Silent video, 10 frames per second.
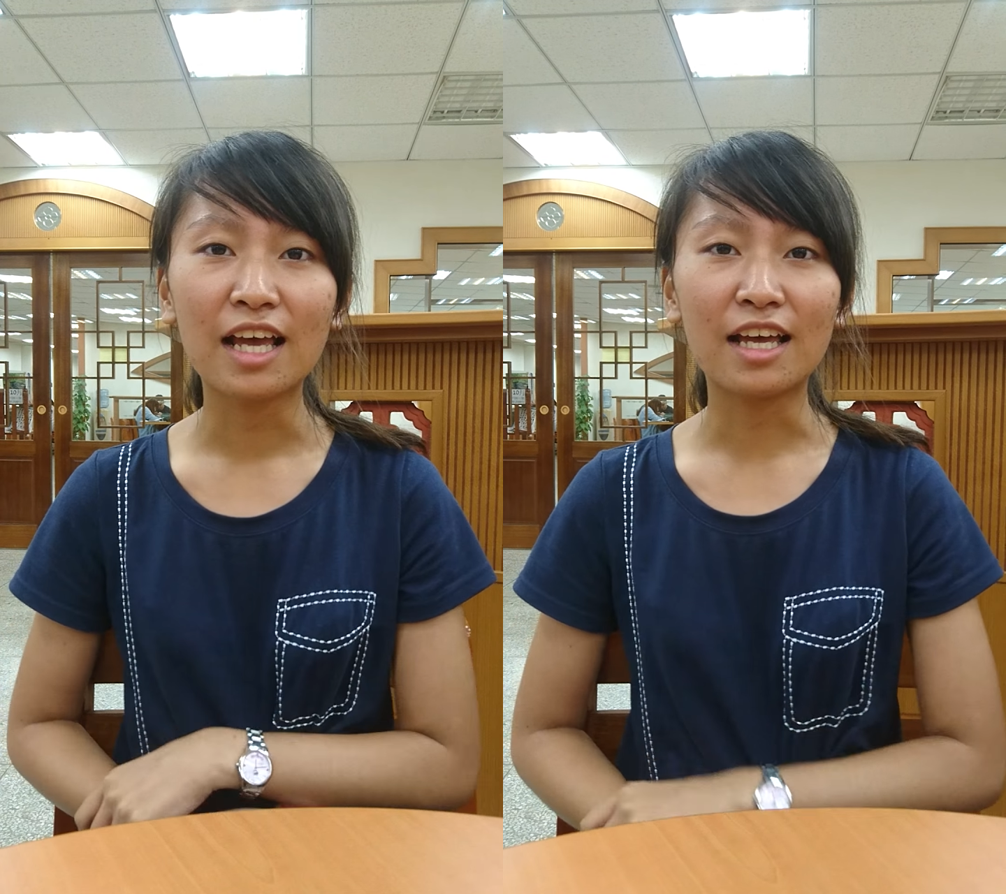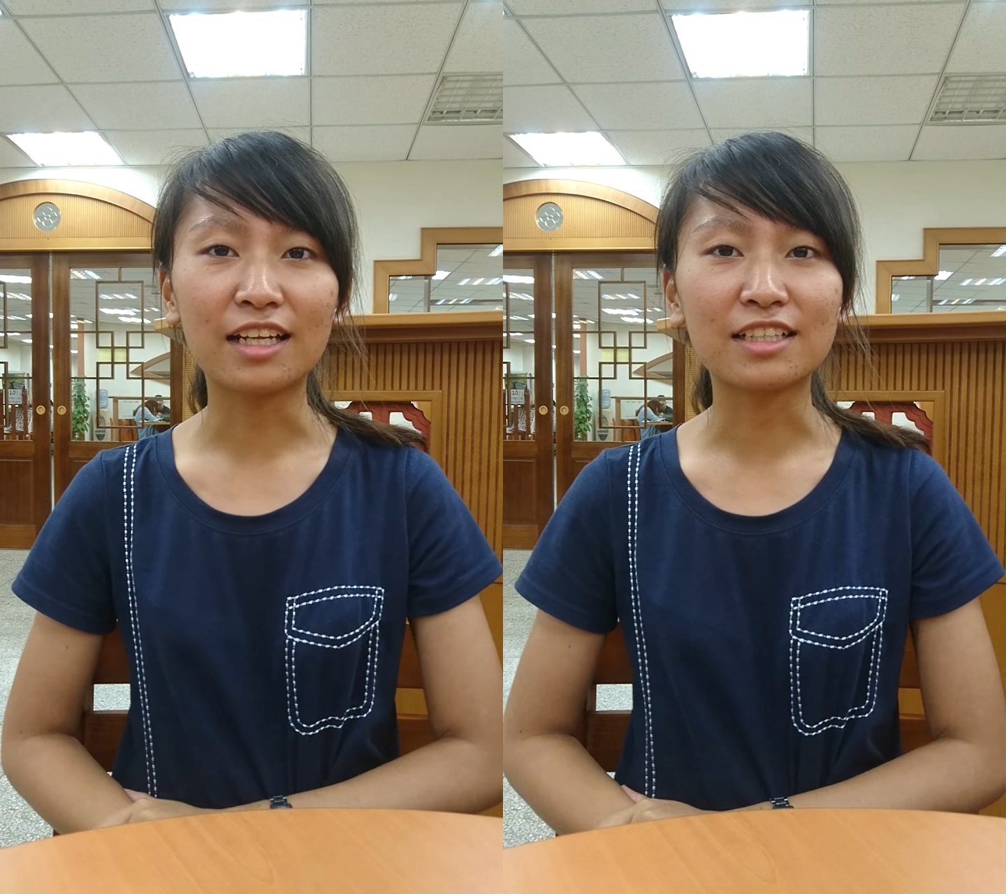
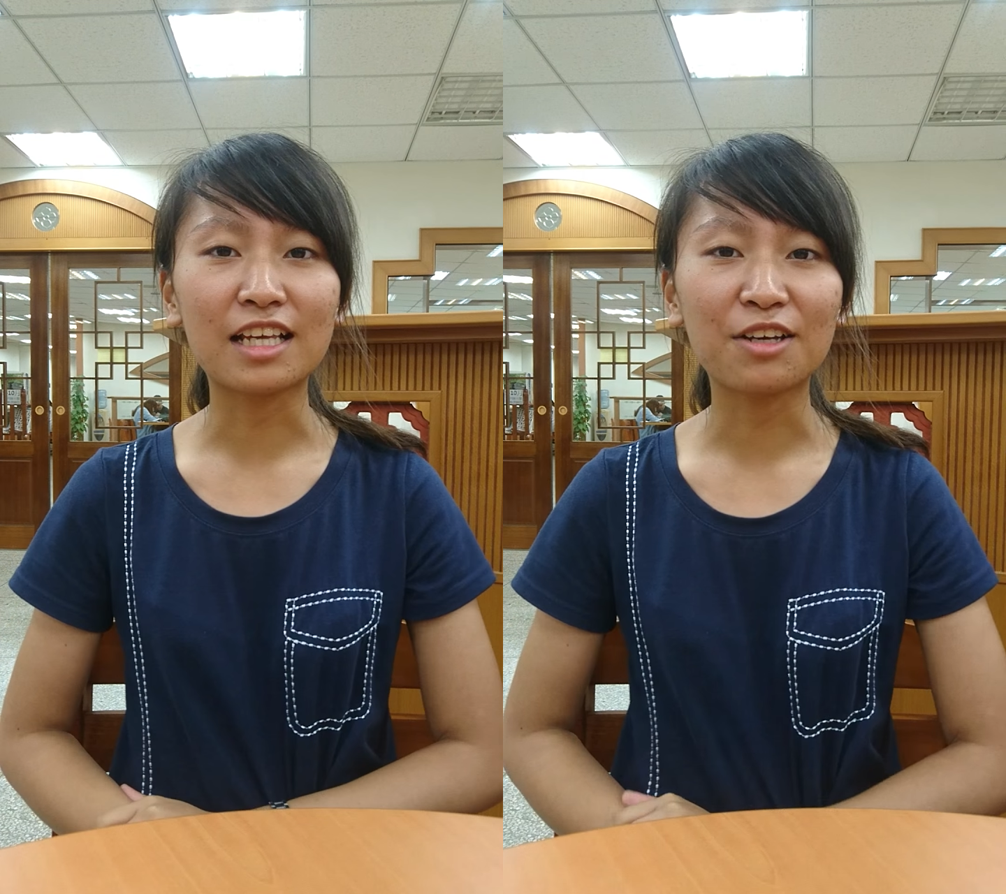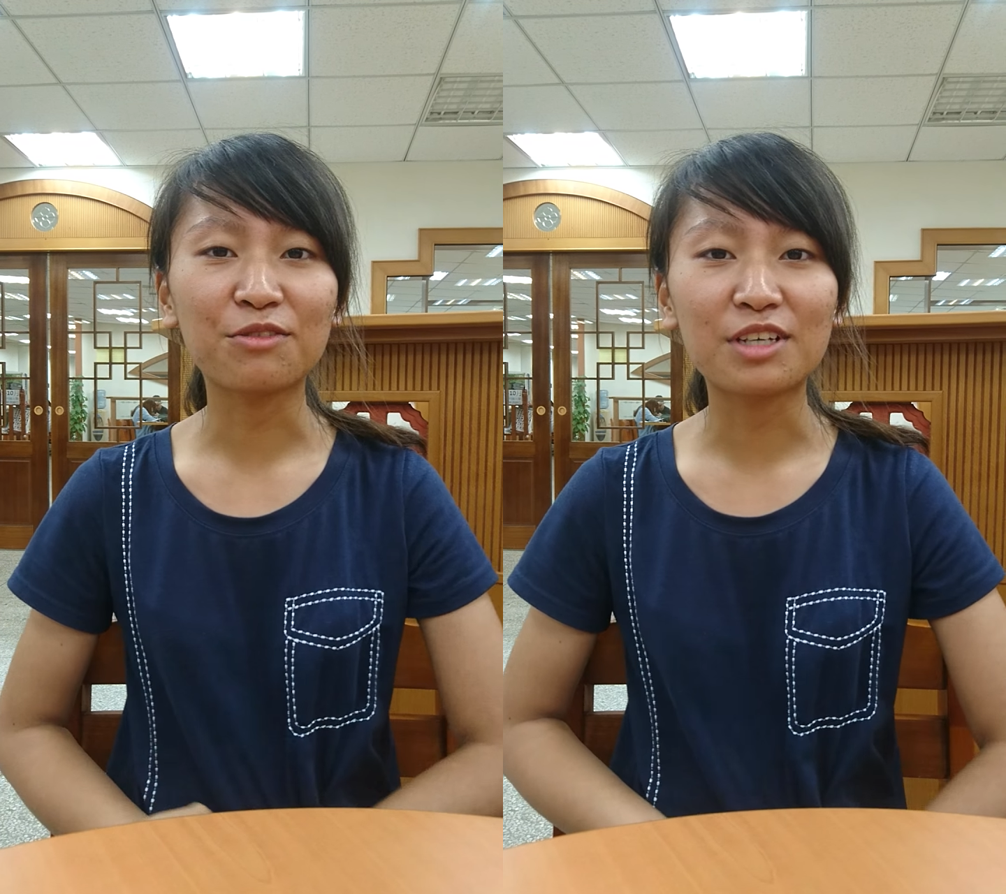and the
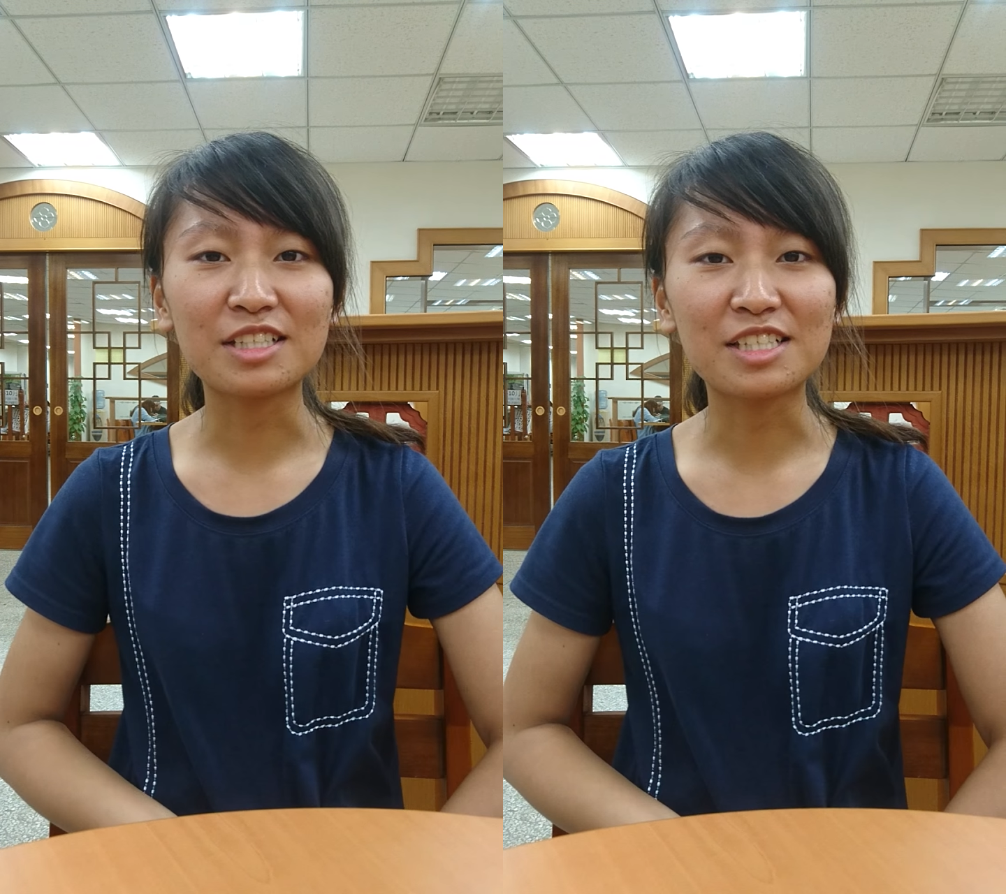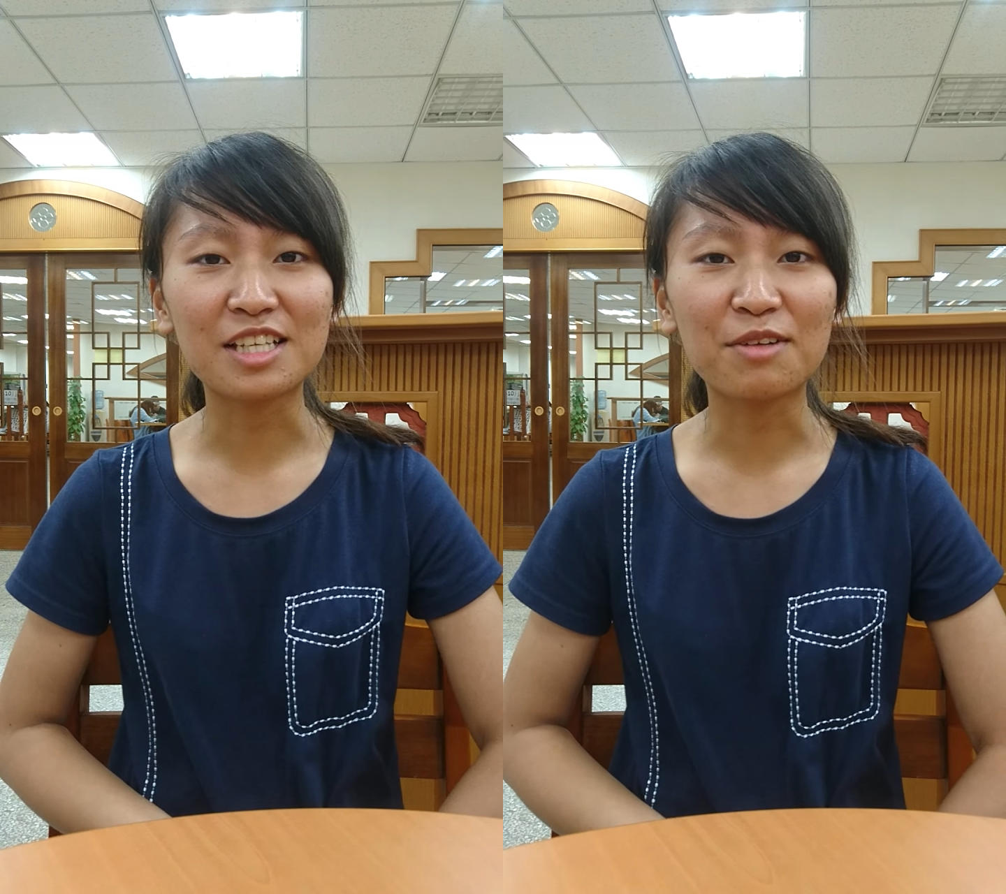second one
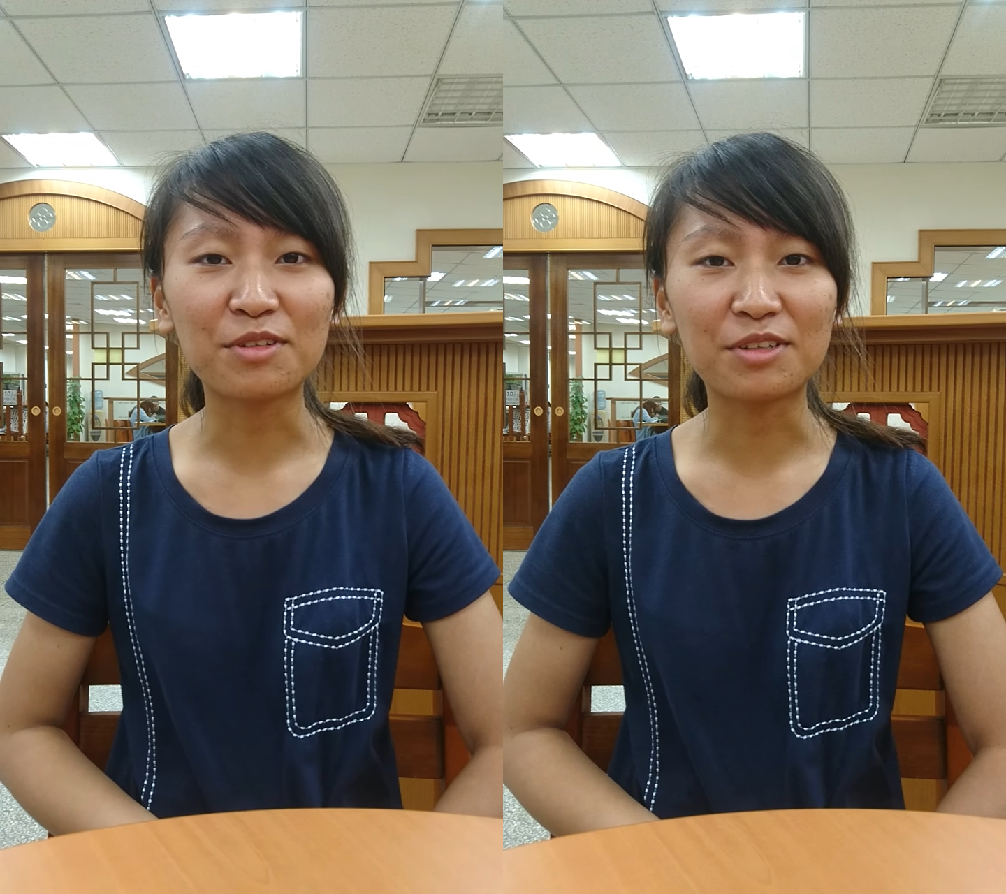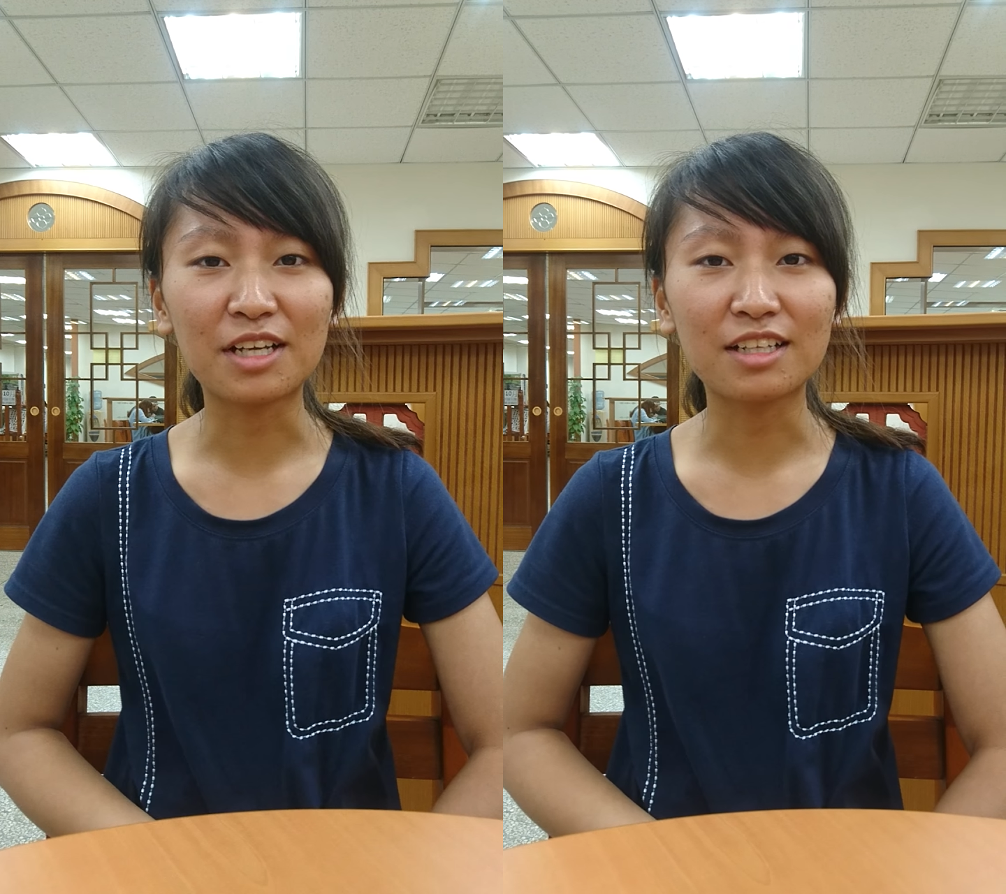is summary,